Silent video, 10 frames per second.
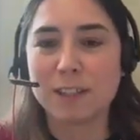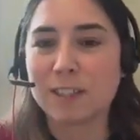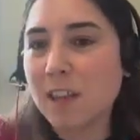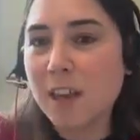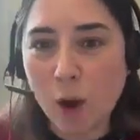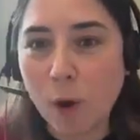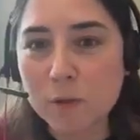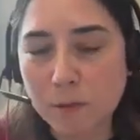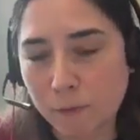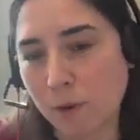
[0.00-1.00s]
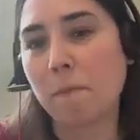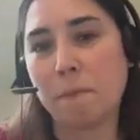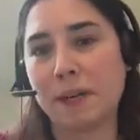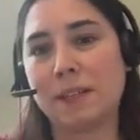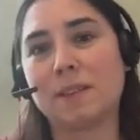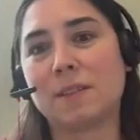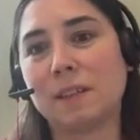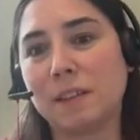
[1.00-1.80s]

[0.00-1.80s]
CEOs of companies.